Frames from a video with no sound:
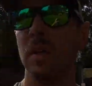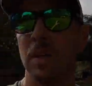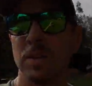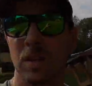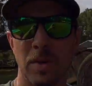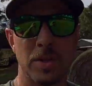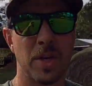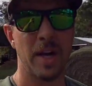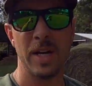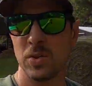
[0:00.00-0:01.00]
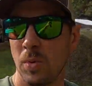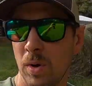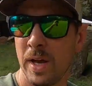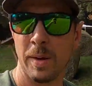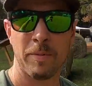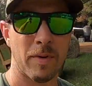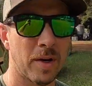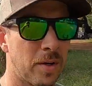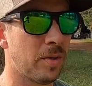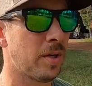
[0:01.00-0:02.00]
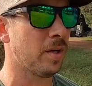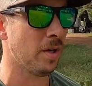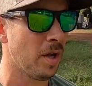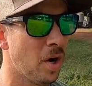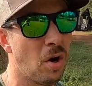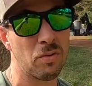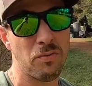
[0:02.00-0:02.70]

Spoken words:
let's go get changed. We'll head up the road on